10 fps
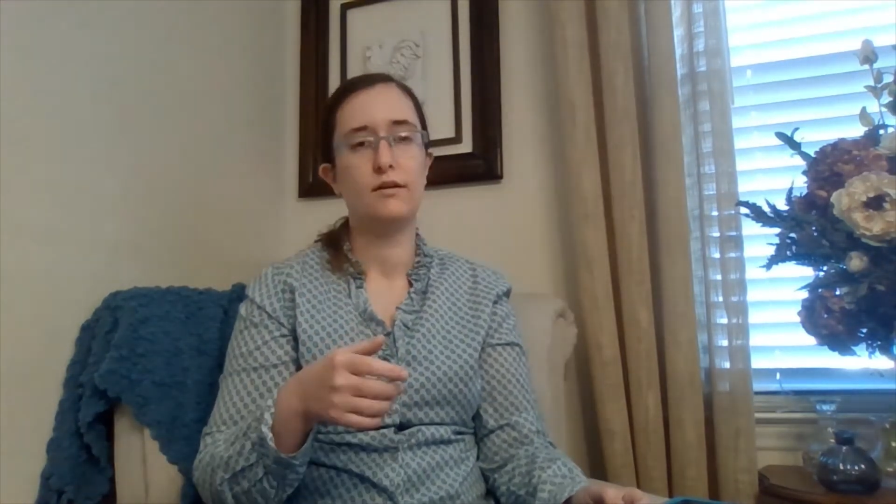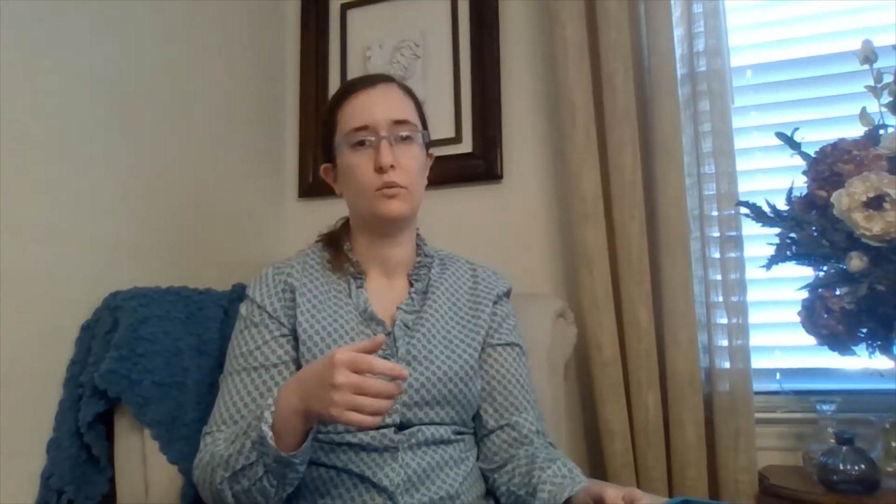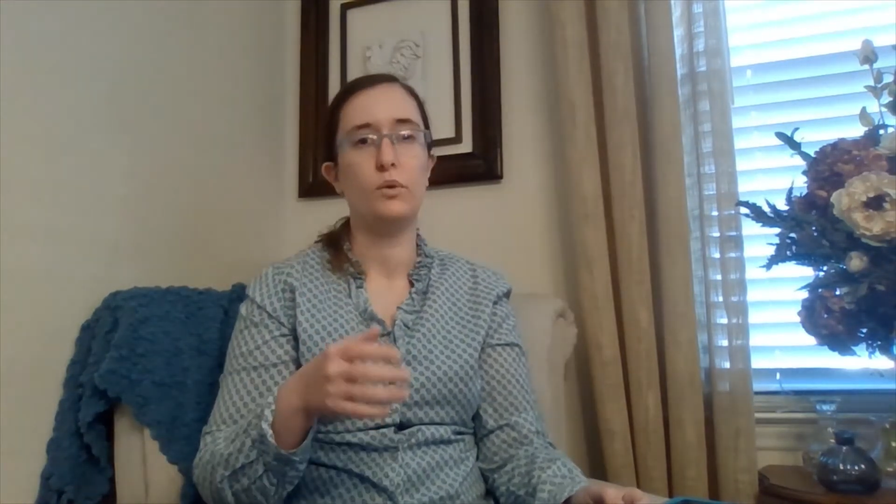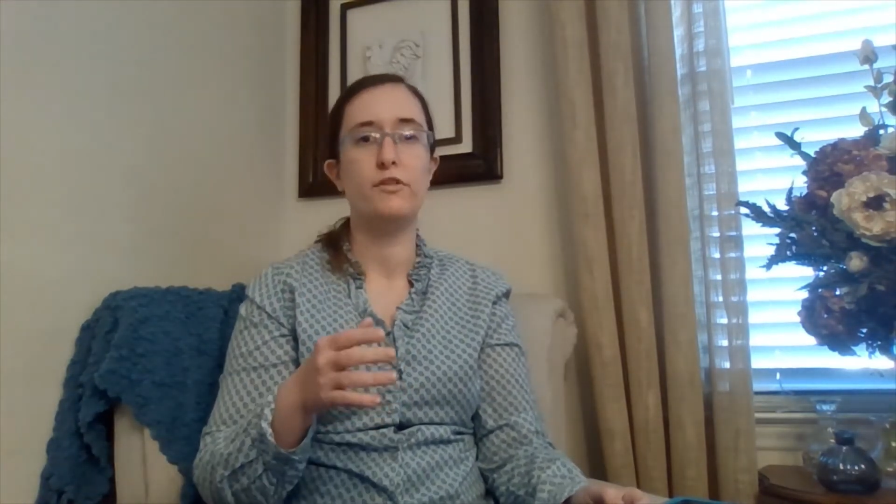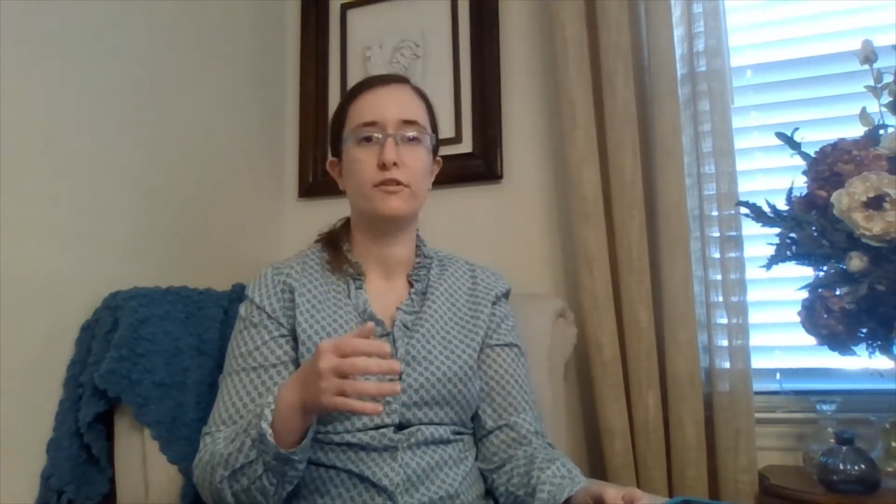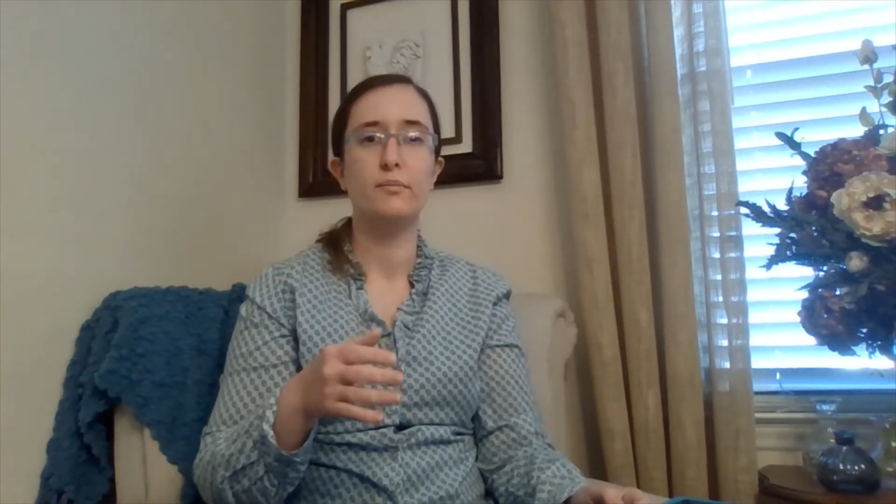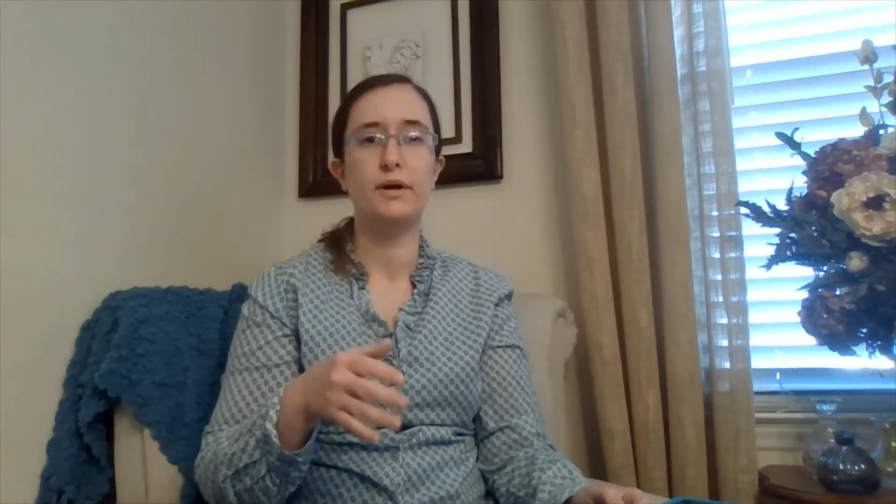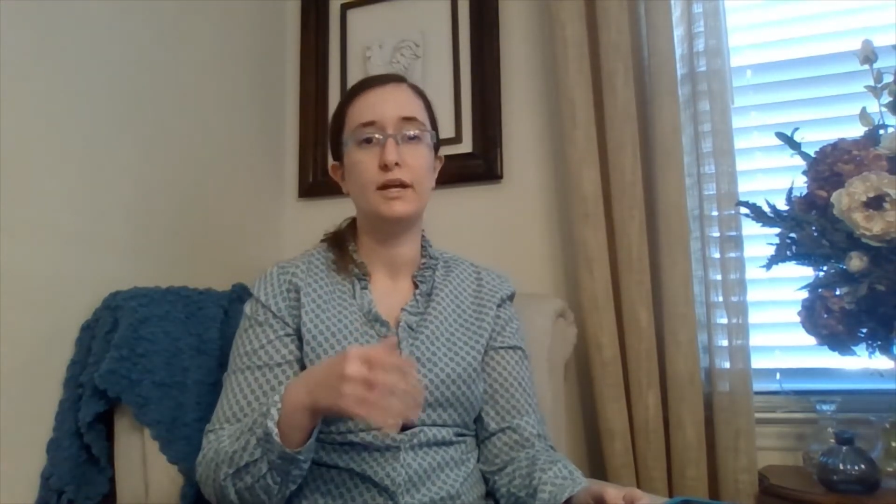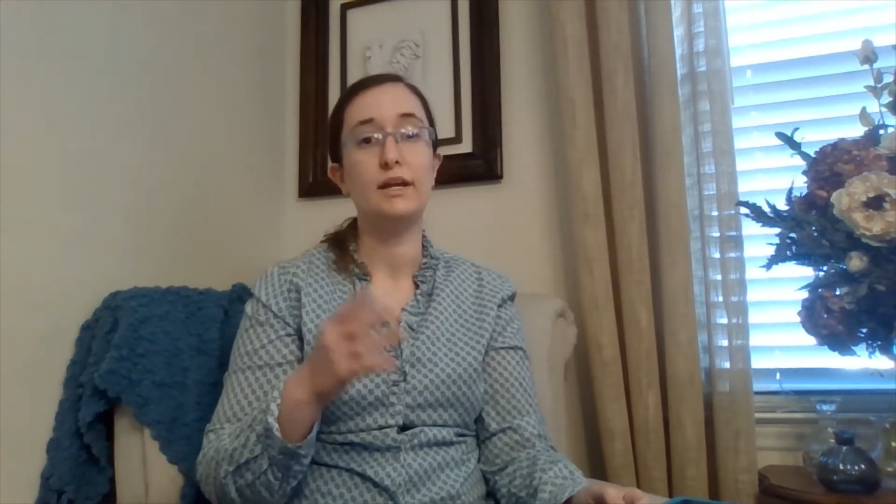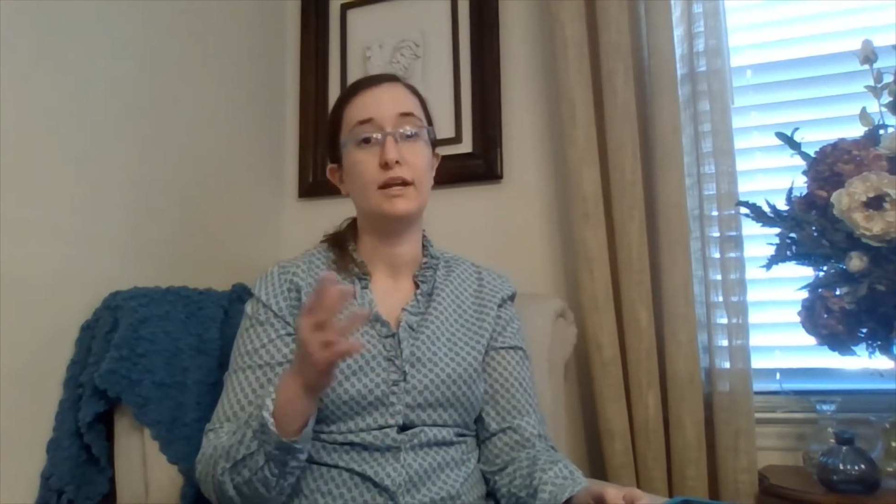with
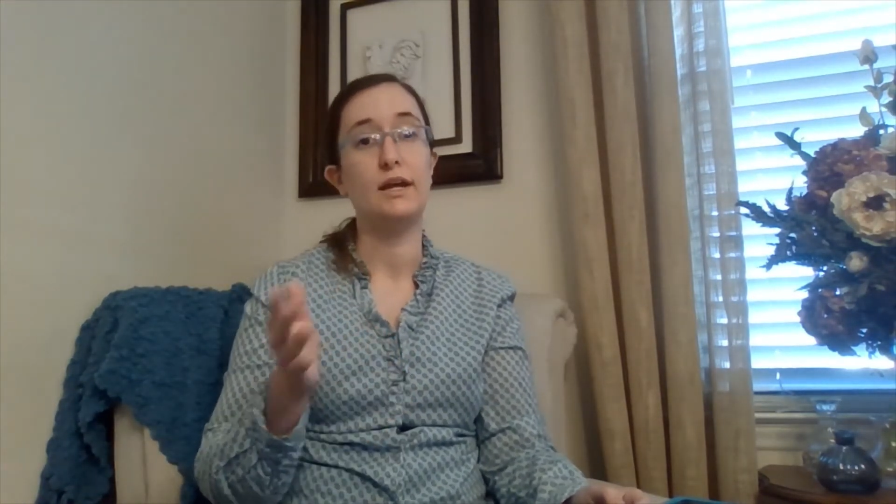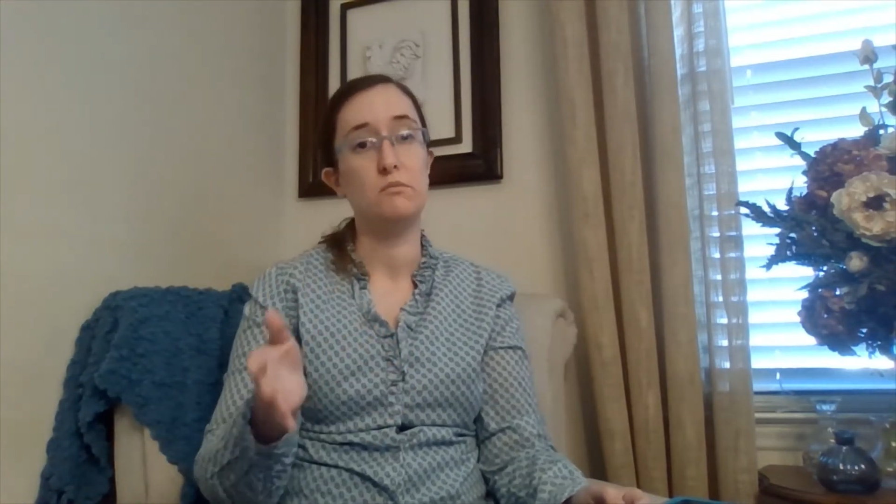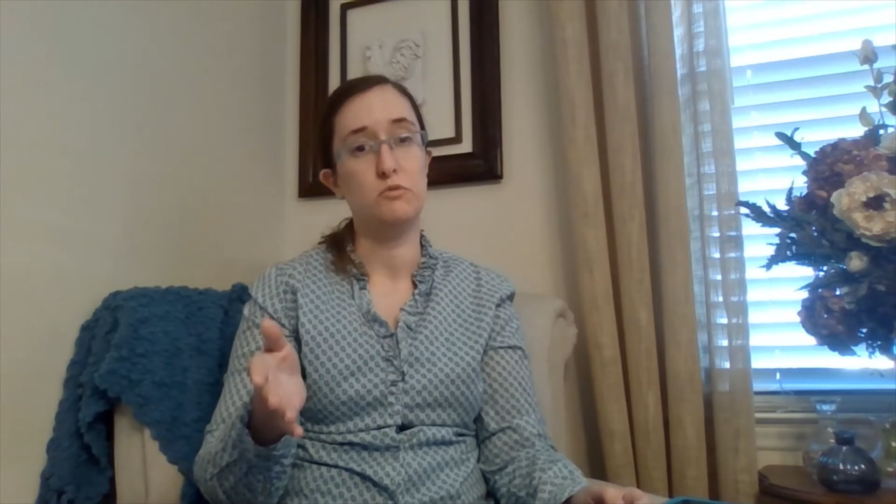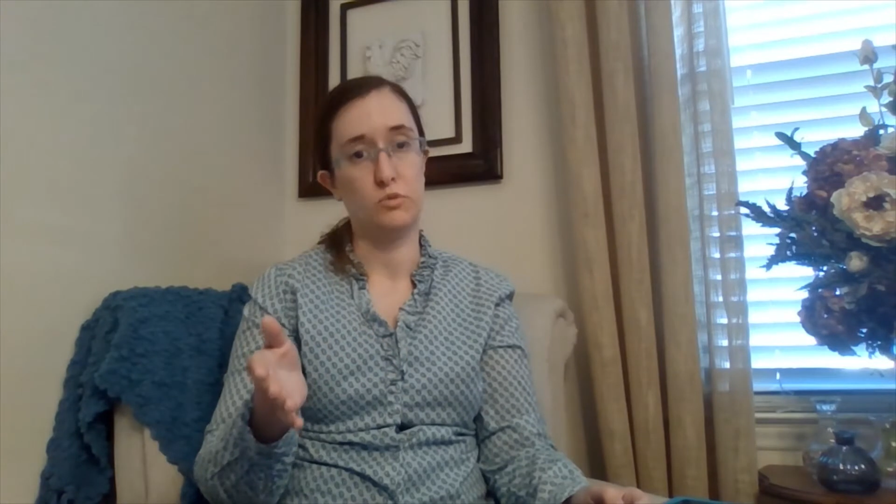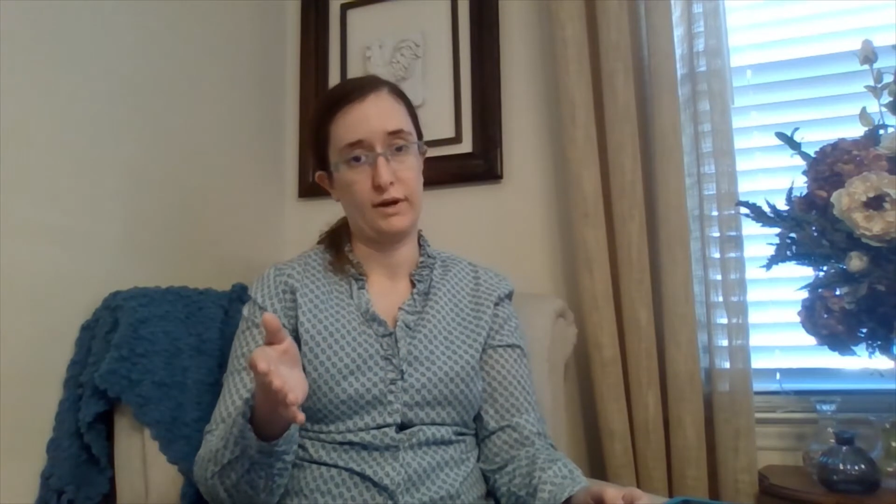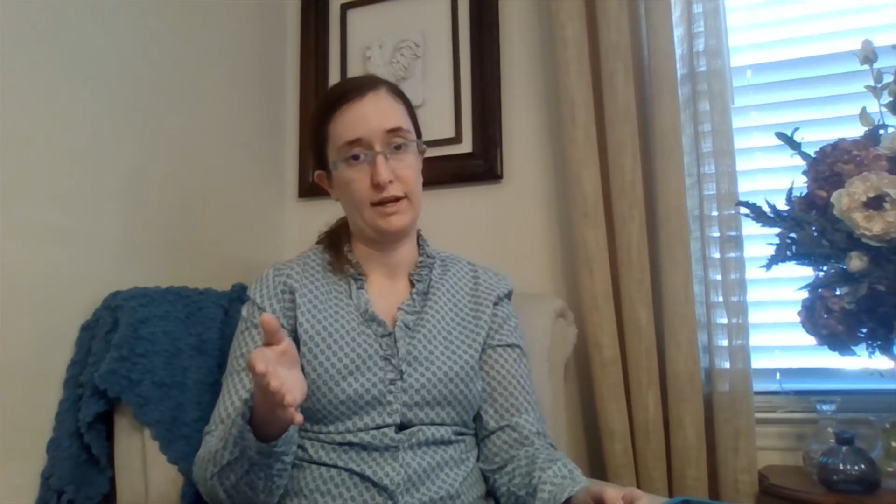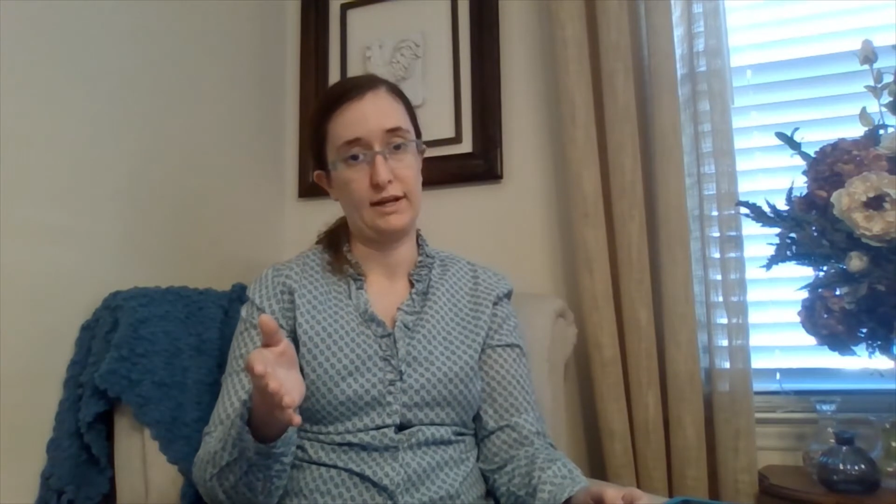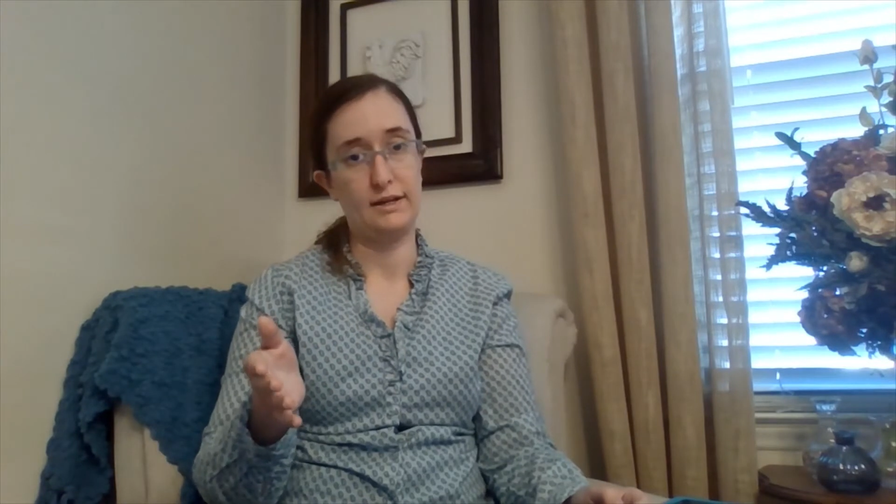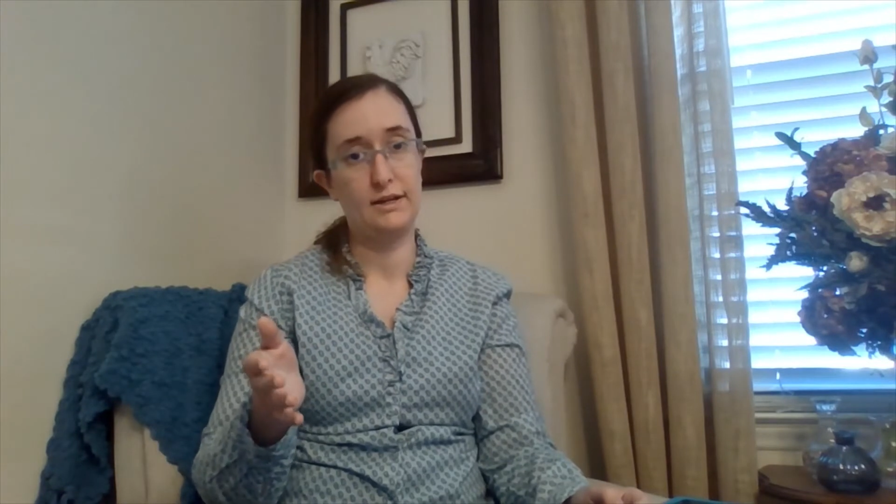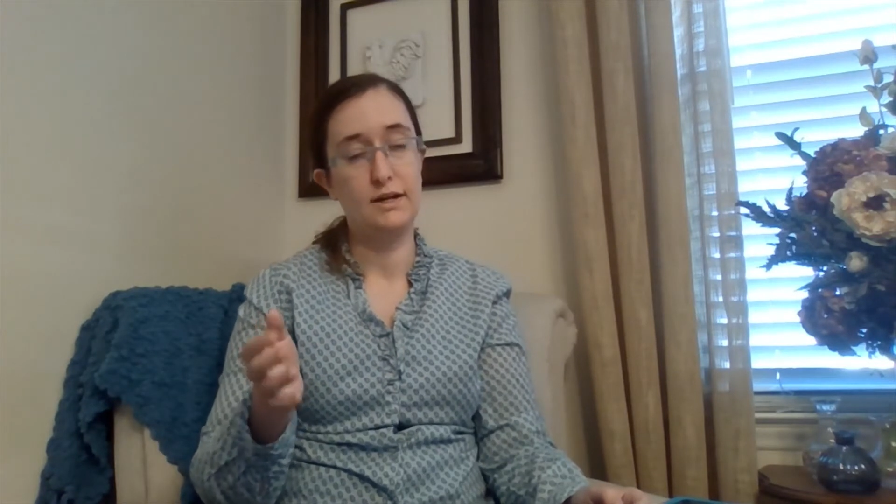somebody named Rain